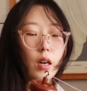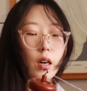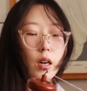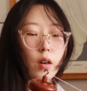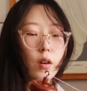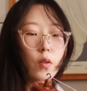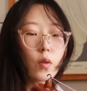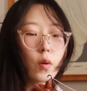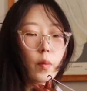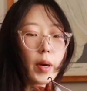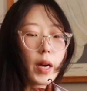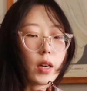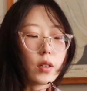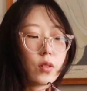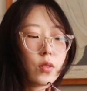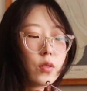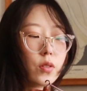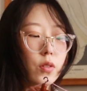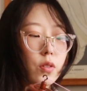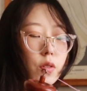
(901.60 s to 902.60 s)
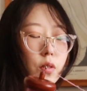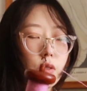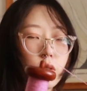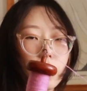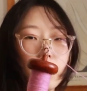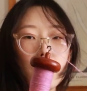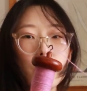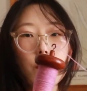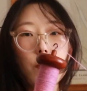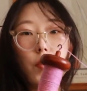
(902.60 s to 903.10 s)
I'll go back
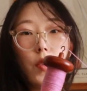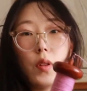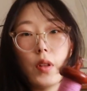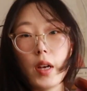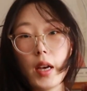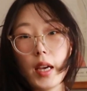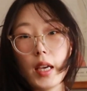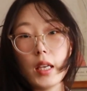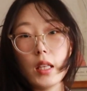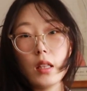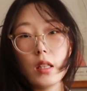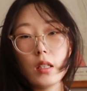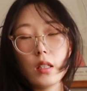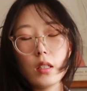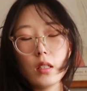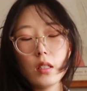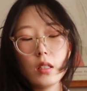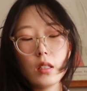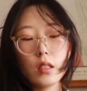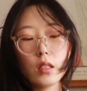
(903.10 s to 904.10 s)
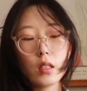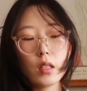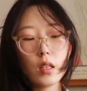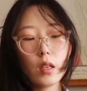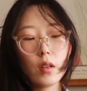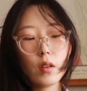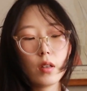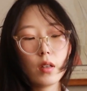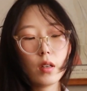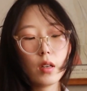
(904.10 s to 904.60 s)
to plying this
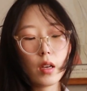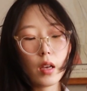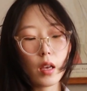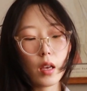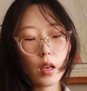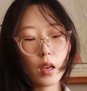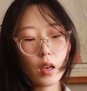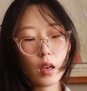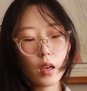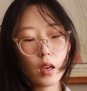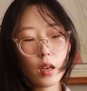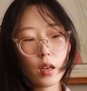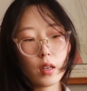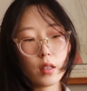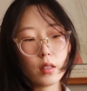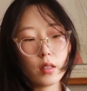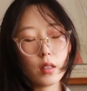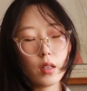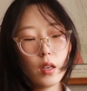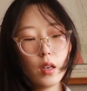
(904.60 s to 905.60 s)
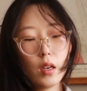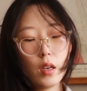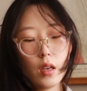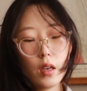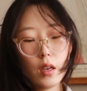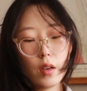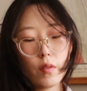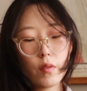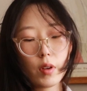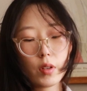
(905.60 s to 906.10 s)
and
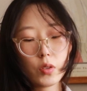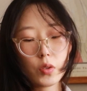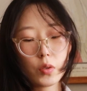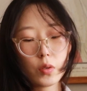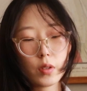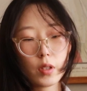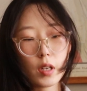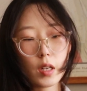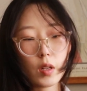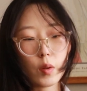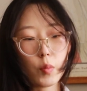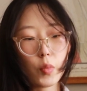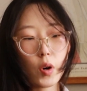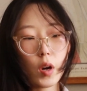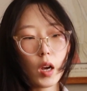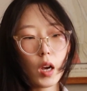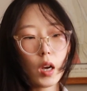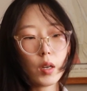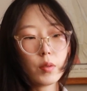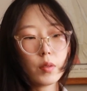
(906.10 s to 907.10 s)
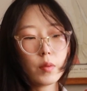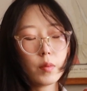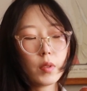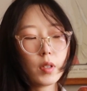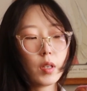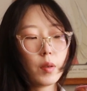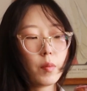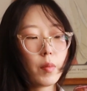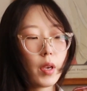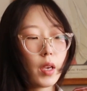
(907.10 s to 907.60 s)
eventually I'll
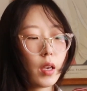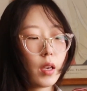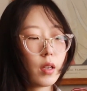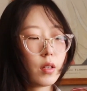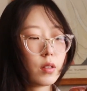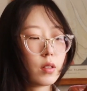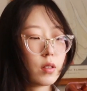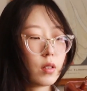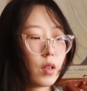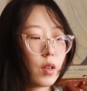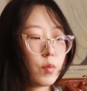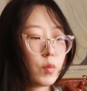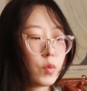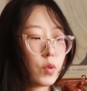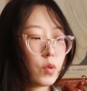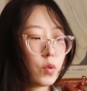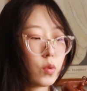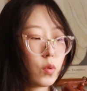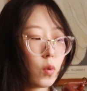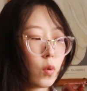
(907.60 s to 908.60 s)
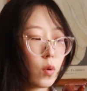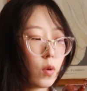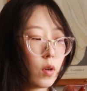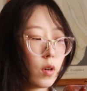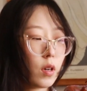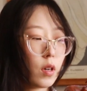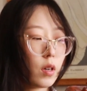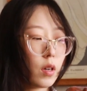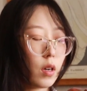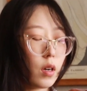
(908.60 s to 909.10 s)
probably make some
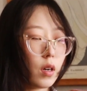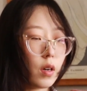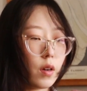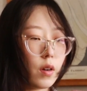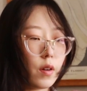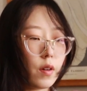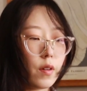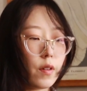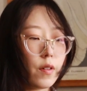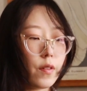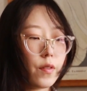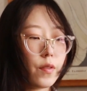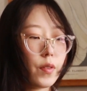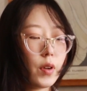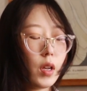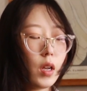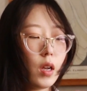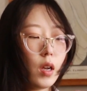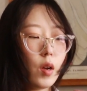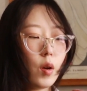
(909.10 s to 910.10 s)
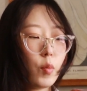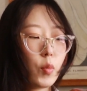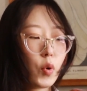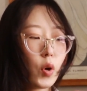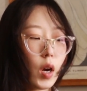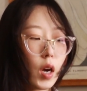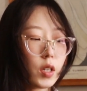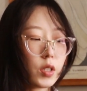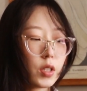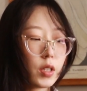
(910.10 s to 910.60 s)
sort of
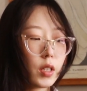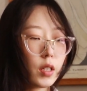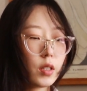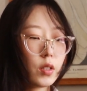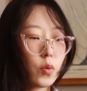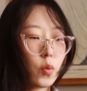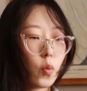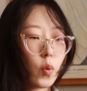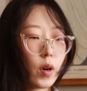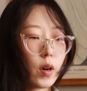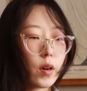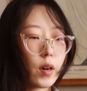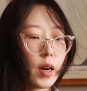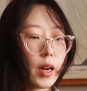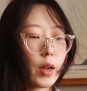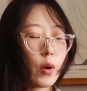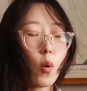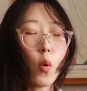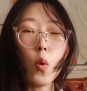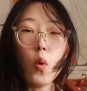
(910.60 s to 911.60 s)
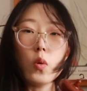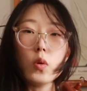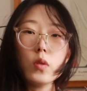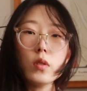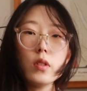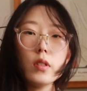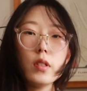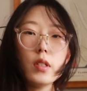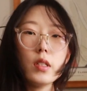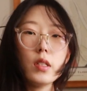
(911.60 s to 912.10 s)
project where I
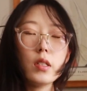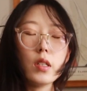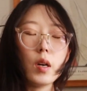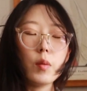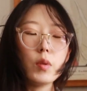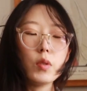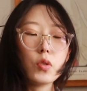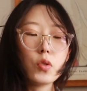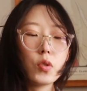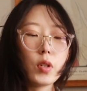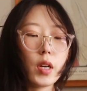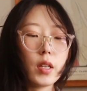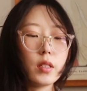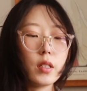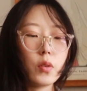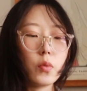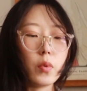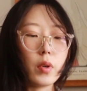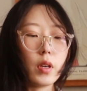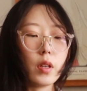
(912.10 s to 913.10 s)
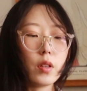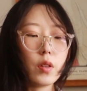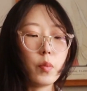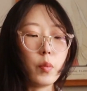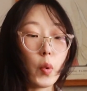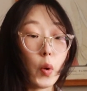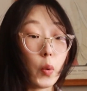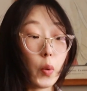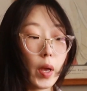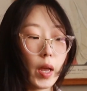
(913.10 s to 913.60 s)
hold it double-stranded with
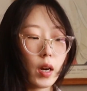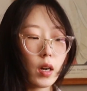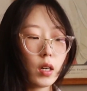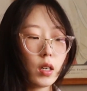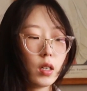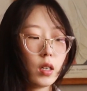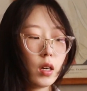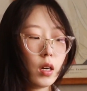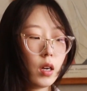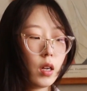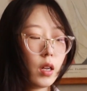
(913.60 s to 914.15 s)
mohair.